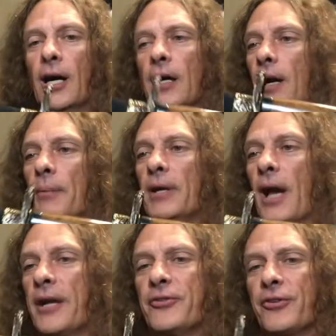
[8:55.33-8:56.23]
I mean,
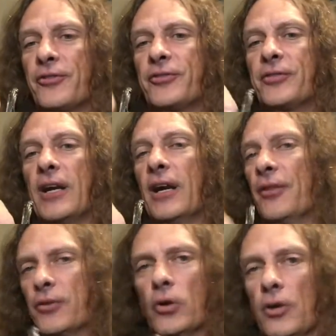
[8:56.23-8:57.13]
I can just stand
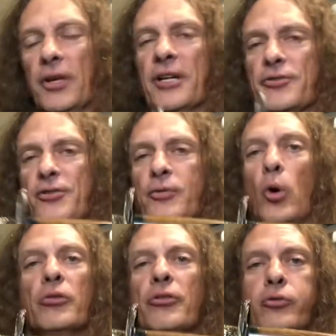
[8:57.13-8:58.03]
out there all day and just
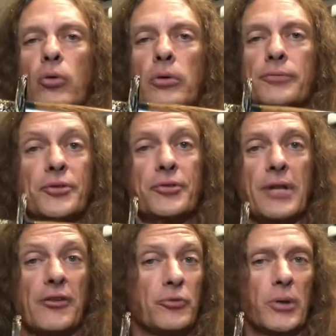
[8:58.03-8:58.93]
hold the sword and just
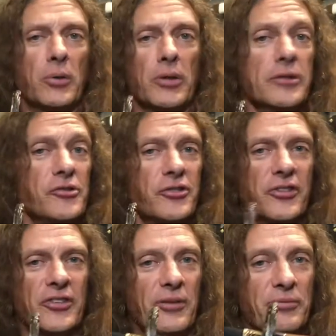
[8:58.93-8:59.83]
not swing with it, just
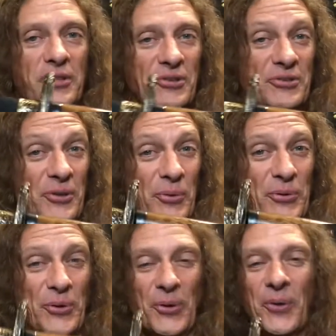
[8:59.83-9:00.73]
because that feels so
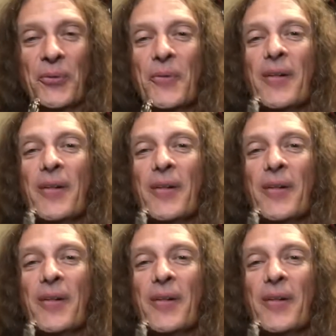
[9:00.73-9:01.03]
cool.